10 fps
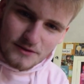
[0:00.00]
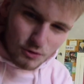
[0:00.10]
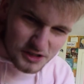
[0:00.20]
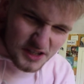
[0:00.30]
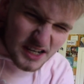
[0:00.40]

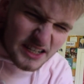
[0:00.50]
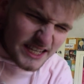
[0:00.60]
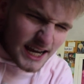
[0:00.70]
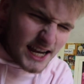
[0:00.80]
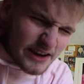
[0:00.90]
What do you think of
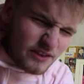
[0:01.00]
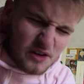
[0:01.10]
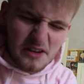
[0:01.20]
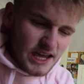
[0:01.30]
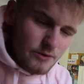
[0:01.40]
the LA
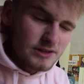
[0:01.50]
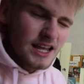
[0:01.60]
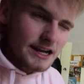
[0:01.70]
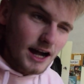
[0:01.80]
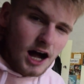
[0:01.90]
vlog? It was
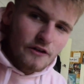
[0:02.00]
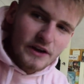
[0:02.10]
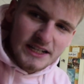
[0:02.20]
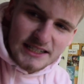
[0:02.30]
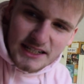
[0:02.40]
like half
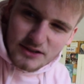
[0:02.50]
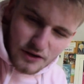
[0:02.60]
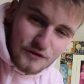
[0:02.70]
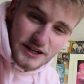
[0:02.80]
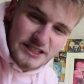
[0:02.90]
edited, so I
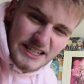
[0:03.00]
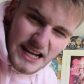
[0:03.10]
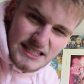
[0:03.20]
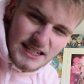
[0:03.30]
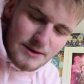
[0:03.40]
finished it
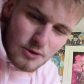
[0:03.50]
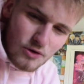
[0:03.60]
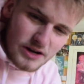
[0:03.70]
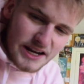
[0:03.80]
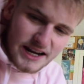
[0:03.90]
yesterday
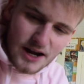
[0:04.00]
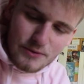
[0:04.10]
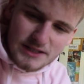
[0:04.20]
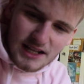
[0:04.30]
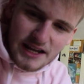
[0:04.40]
morning and I
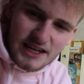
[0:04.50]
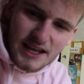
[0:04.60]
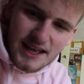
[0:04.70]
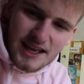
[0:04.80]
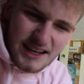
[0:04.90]
was like,
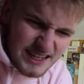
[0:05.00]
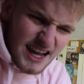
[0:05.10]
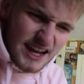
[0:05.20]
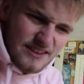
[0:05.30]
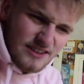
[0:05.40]

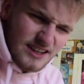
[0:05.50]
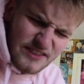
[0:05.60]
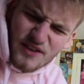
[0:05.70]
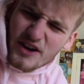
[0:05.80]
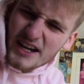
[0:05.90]
yeah,
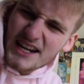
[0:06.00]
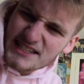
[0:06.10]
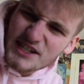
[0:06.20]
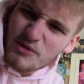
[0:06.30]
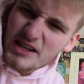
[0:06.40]
fuck it, let's
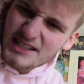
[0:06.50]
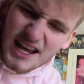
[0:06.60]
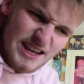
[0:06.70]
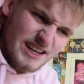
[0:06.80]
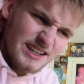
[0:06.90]
see what it's
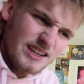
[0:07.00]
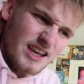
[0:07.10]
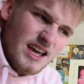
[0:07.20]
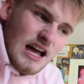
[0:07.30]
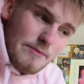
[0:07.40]
like. And
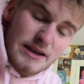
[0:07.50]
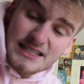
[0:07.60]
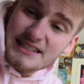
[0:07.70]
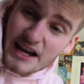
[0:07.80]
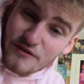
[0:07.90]
I missed
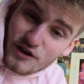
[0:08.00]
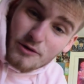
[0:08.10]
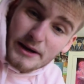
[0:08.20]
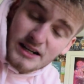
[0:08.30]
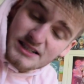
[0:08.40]
a day of
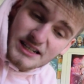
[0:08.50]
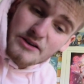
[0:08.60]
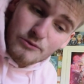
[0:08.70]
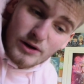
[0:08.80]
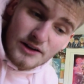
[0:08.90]
filming because I
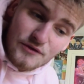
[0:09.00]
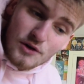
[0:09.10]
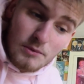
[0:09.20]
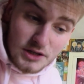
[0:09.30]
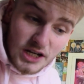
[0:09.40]
didn't really film much